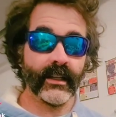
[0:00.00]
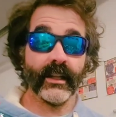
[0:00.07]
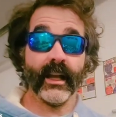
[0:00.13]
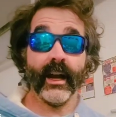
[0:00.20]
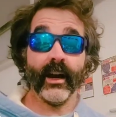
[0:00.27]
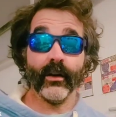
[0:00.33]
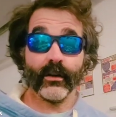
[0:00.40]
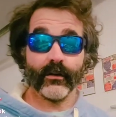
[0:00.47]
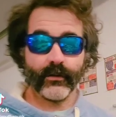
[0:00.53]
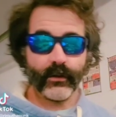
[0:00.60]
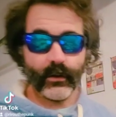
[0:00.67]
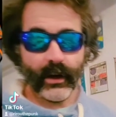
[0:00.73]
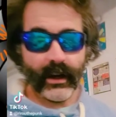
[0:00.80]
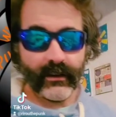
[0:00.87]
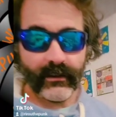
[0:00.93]
Now, if
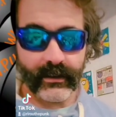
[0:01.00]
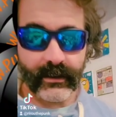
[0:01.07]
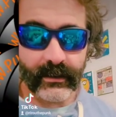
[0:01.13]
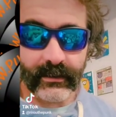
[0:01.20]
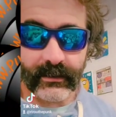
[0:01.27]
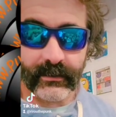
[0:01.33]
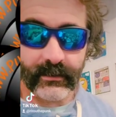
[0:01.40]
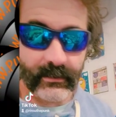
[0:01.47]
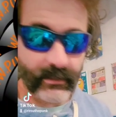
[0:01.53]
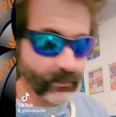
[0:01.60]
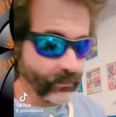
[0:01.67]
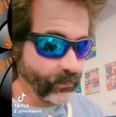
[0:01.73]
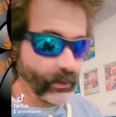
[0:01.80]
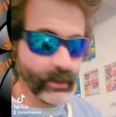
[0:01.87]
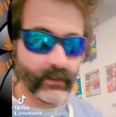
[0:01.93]
you ever
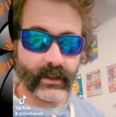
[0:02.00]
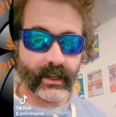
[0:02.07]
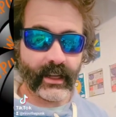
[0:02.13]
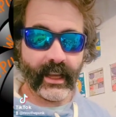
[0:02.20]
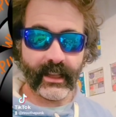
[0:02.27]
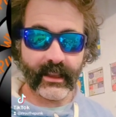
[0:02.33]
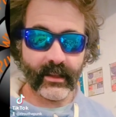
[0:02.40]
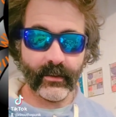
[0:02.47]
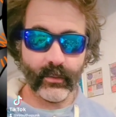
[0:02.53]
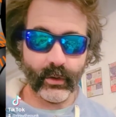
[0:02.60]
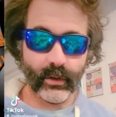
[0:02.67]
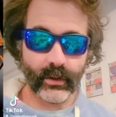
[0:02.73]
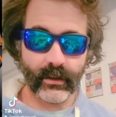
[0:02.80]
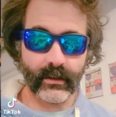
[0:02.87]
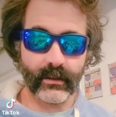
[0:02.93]
if you ever get the
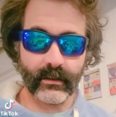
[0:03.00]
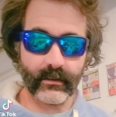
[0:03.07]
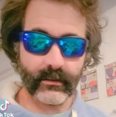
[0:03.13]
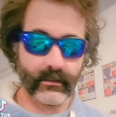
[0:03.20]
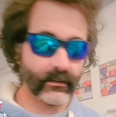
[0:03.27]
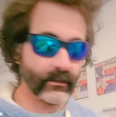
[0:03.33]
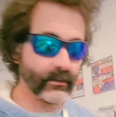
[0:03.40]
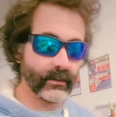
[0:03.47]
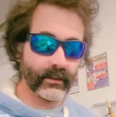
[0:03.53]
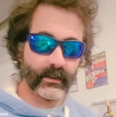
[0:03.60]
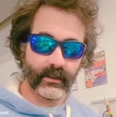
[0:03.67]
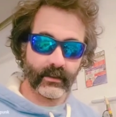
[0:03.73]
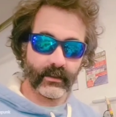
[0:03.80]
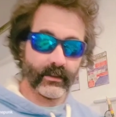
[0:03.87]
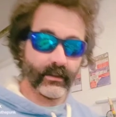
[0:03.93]
book,
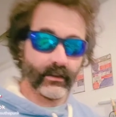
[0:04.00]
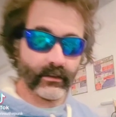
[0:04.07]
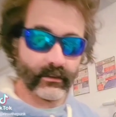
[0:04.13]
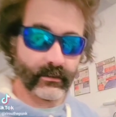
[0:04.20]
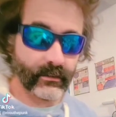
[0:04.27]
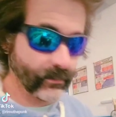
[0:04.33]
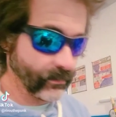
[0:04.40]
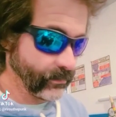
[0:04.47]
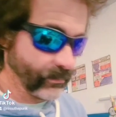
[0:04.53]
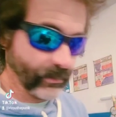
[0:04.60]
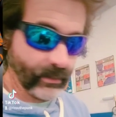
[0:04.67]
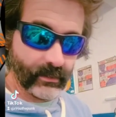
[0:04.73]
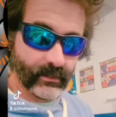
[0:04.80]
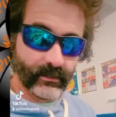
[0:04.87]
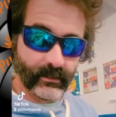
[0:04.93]
you know,
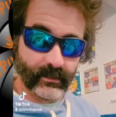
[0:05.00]
the